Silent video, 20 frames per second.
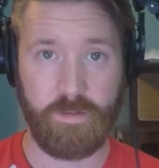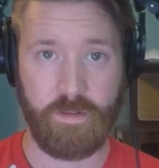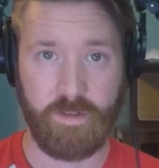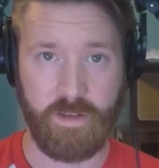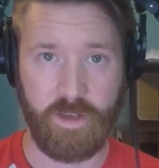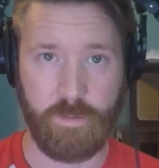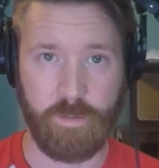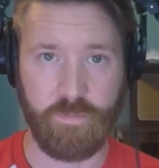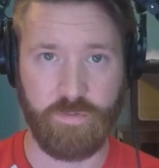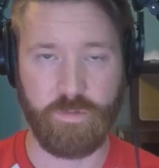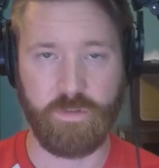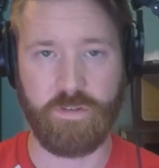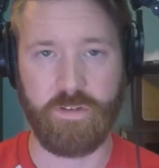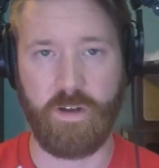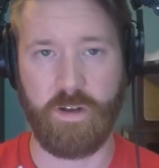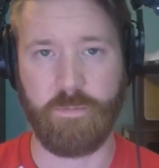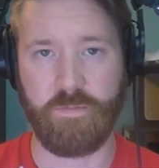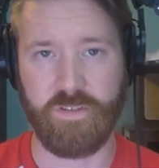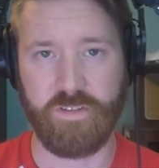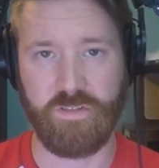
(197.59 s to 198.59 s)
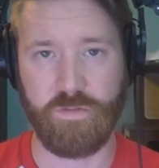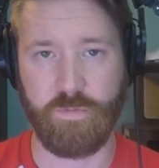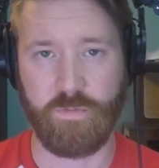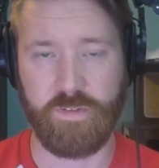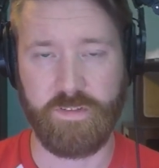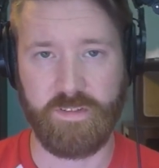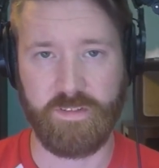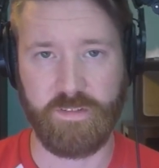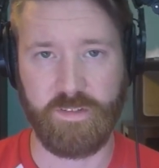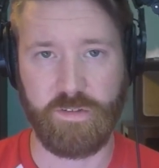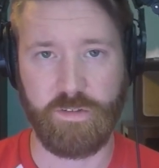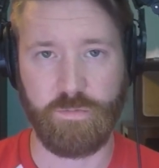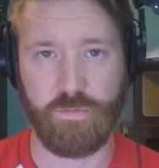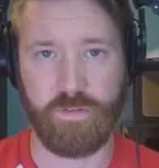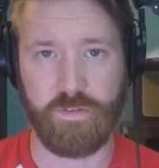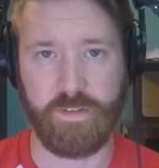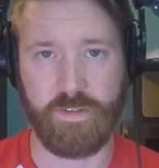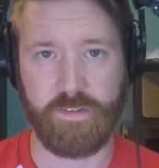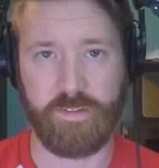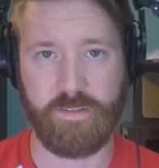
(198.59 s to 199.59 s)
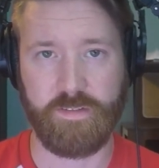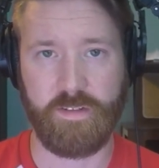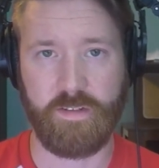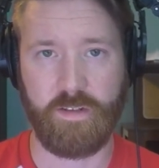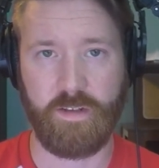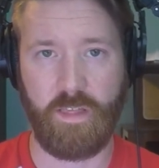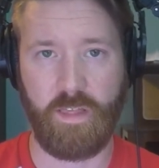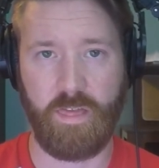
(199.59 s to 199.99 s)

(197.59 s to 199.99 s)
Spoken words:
Games Workshop just recently released